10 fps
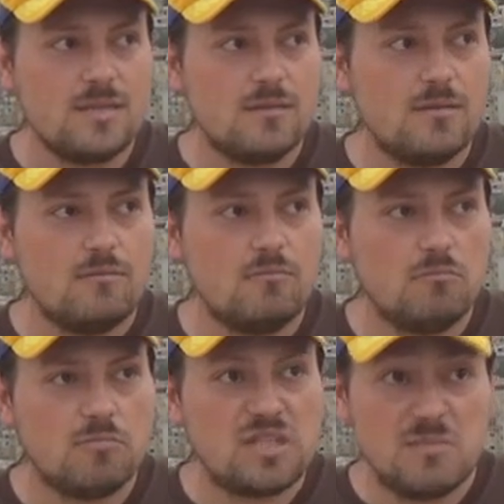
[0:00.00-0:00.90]

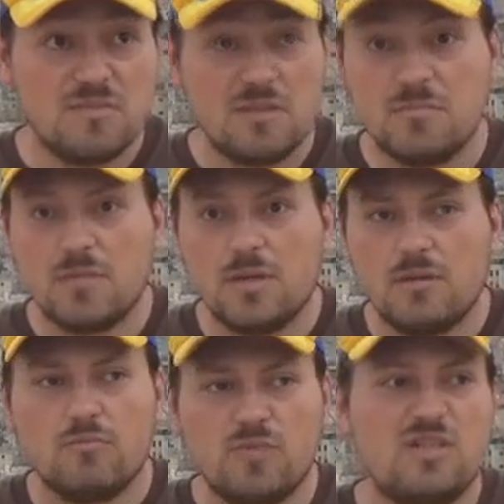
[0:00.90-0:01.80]
Um, some of them,
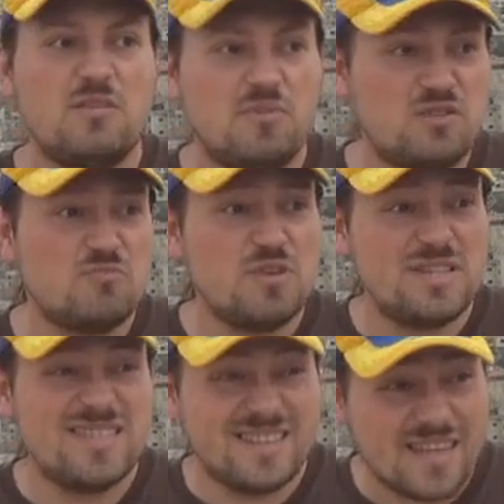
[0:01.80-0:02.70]
uh, the, the,
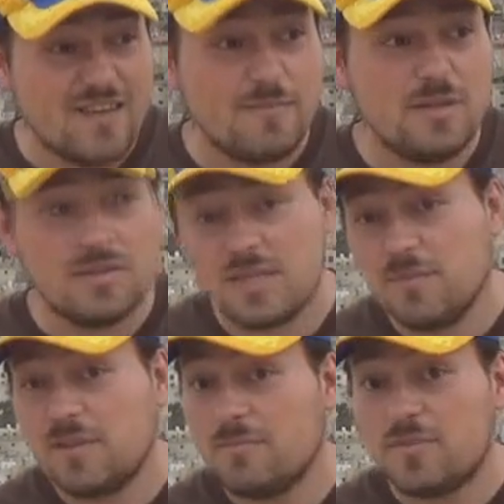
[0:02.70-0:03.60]
surprises that have been, uh,
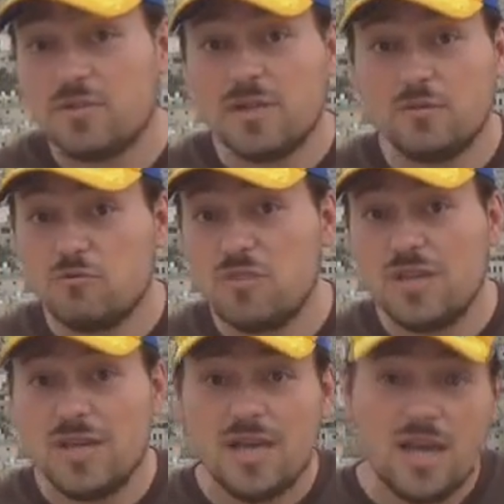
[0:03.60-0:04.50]
some of them turned out to be